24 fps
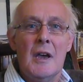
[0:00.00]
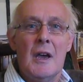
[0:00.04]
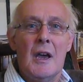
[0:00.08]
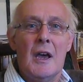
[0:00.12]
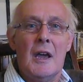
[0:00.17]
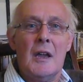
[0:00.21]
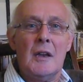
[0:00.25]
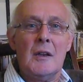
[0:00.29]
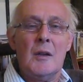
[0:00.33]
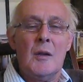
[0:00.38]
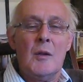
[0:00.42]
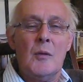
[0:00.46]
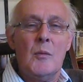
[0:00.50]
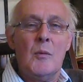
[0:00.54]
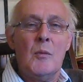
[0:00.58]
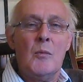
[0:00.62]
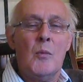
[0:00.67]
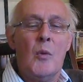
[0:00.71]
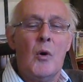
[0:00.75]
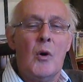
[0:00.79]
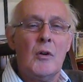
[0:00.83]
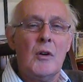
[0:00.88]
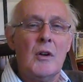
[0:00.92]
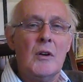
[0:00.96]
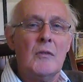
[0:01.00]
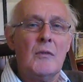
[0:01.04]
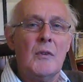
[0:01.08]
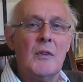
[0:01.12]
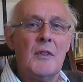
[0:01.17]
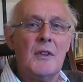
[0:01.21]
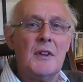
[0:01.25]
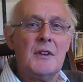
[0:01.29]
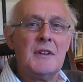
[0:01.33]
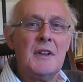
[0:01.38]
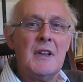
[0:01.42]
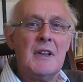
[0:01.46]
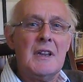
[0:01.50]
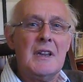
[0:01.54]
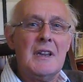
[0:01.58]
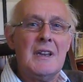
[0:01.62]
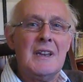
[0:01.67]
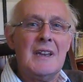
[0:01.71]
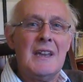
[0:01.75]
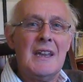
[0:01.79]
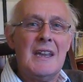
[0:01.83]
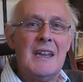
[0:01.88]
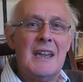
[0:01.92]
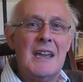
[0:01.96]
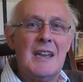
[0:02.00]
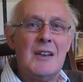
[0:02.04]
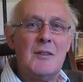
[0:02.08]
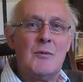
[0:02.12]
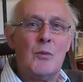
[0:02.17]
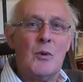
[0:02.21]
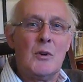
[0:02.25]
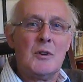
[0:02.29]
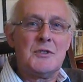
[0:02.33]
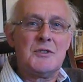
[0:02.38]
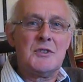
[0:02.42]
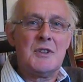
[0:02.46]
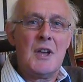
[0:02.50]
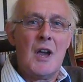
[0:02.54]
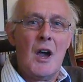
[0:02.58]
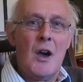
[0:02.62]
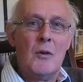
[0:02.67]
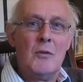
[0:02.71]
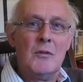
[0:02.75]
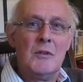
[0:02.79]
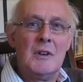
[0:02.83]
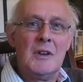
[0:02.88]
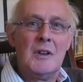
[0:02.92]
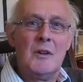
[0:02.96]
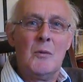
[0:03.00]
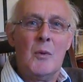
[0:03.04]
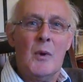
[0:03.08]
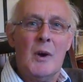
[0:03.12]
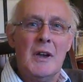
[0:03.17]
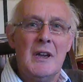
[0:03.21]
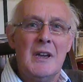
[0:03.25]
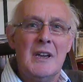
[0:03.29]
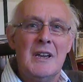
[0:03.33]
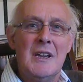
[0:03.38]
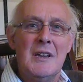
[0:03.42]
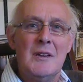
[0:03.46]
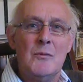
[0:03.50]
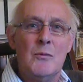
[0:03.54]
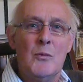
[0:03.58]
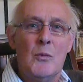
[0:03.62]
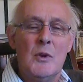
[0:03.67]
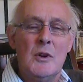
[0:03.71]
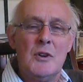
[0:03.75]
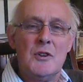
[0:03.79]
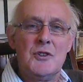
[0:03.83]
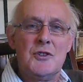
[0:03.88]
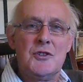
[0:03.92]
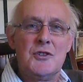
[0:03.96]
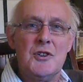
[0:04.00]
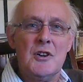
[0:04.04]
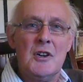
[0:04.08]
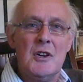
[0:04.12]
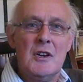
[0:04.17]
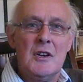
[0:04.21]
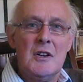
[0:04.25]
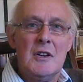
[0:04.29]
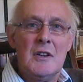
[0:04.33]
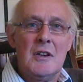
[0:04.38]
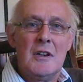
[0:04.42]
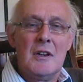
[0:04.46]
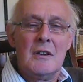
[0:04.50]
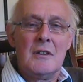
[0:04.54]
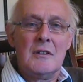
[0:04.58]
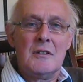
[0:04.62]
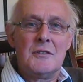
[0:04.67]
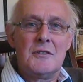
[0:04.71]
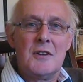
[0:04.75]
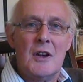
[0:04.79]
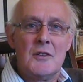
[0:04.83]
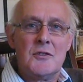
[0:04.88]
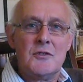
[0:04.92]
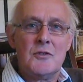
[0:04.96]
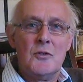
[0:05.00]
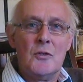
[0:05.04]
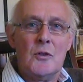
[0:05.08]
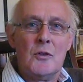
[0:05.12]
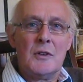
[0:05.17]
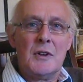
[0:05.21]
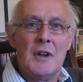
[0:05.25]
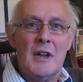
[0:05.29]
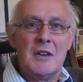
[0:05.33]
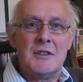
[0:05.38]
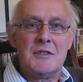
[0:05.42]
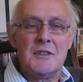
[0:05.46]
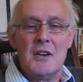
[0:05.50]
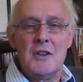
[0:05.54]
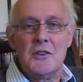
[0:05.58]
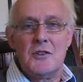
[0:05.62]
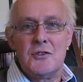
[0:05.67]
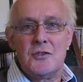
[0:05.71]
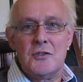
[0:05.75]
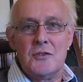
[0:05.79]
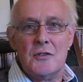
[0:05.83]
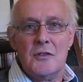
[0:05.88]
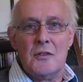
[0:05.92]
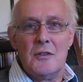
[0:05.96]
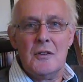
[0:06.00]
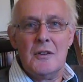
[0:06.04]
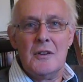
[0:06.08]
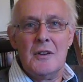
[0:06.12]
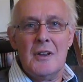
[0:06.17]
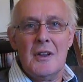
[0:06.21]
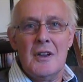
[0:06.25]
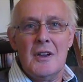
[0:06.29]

and moreover that it, it was the only way in which such an organisation